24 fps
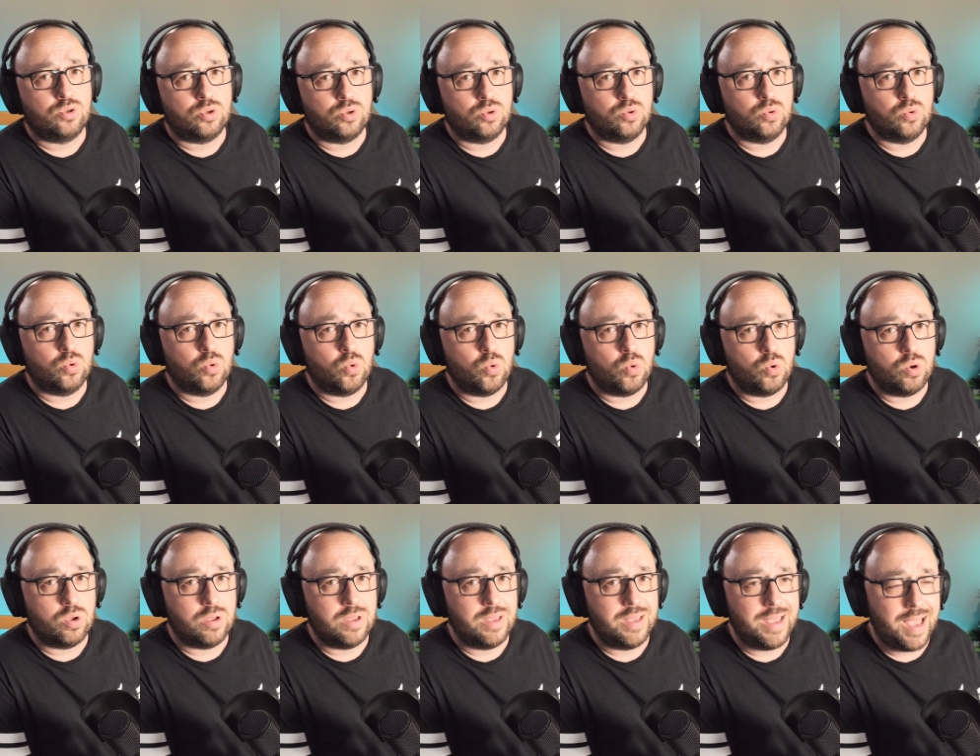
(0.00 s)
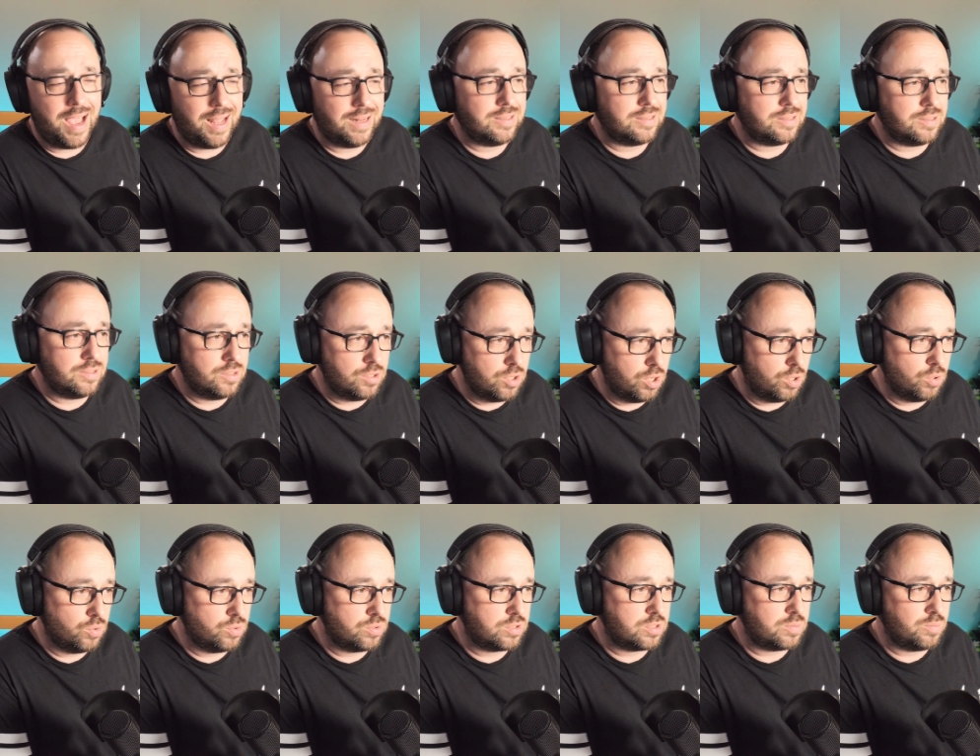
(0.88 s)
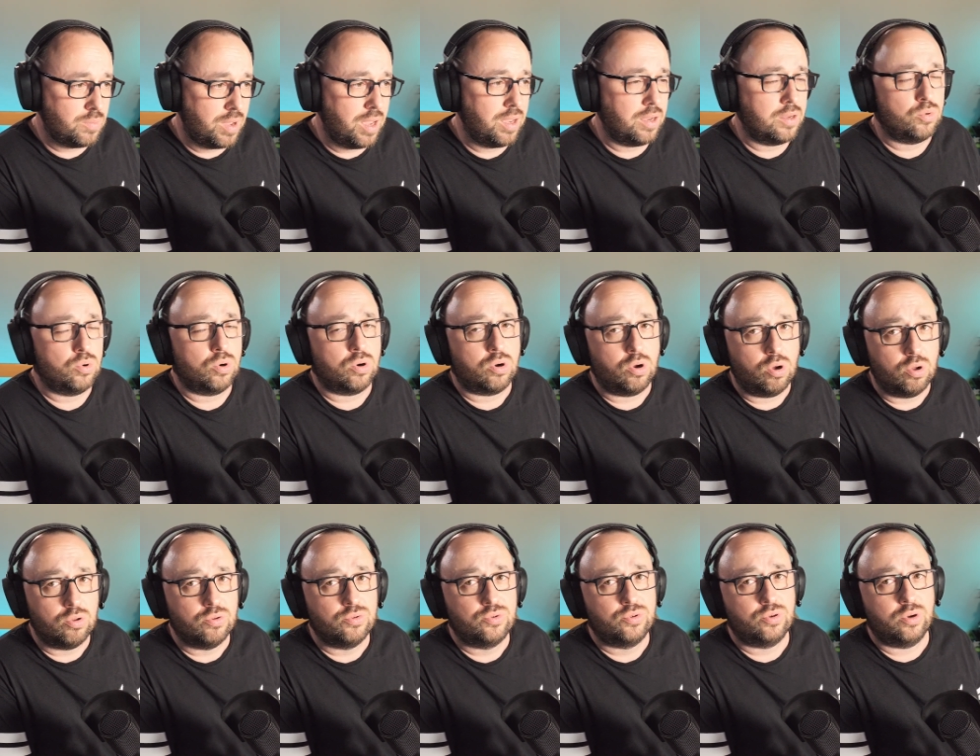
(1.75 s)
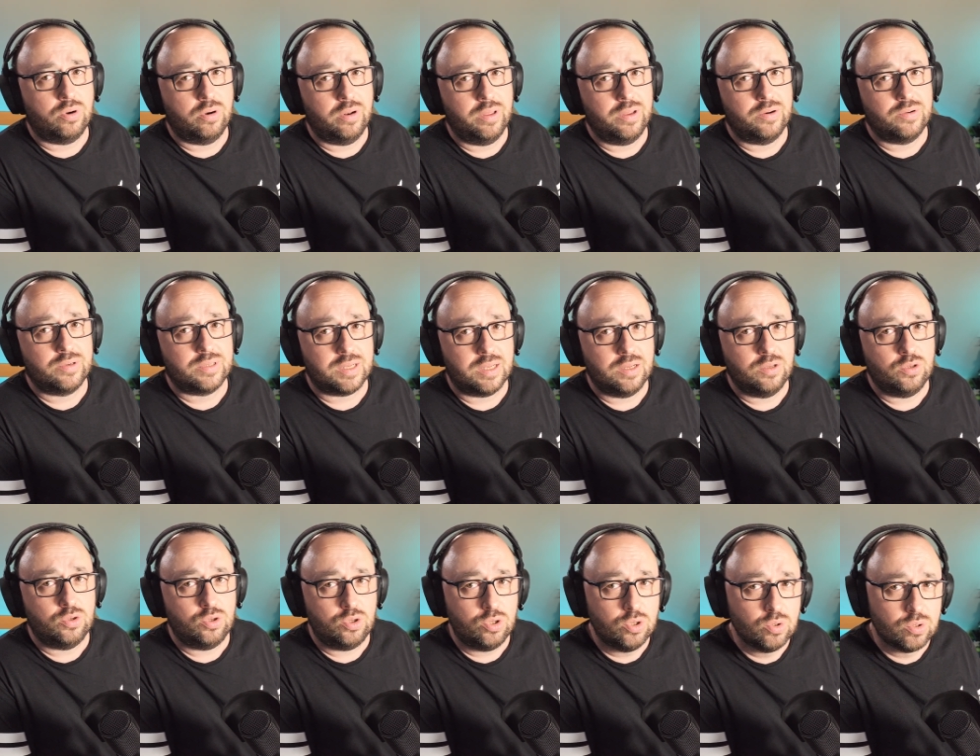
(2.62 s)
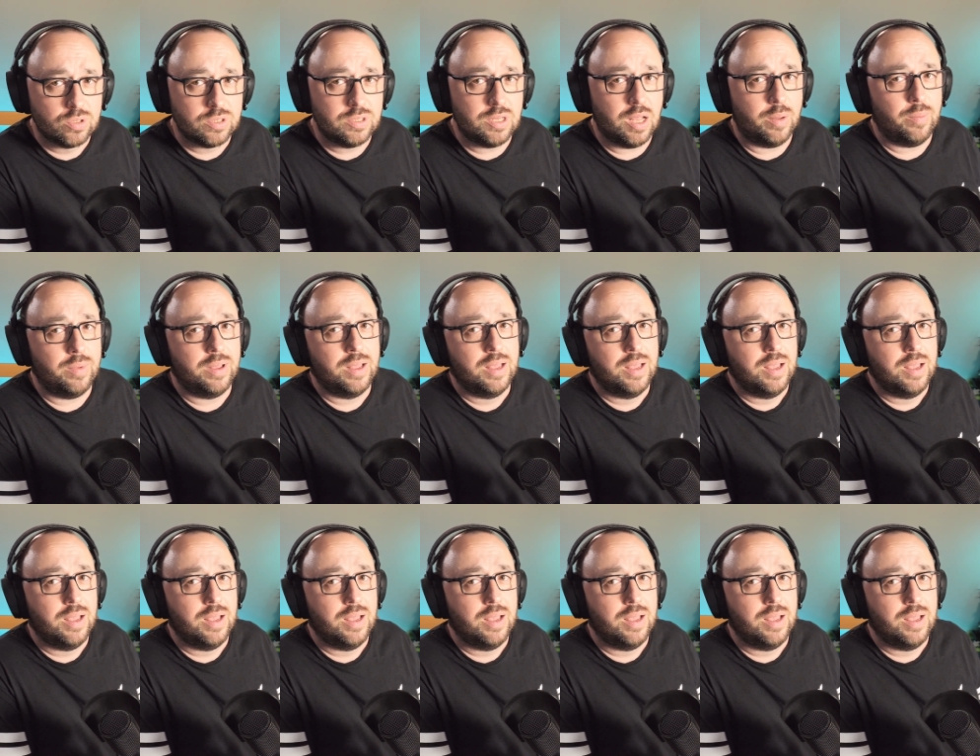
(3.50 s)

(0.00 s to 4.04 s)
to get those microcontrollers and use them,